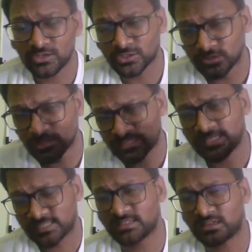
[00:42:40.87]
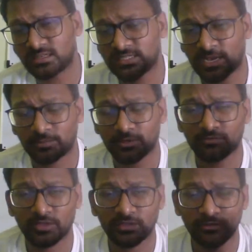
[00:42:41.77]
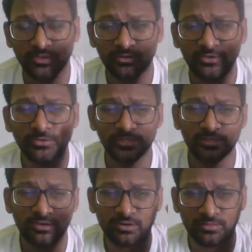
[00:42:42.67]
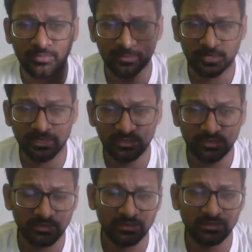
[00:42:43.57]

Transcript: So this is the chapter where you can use your memory,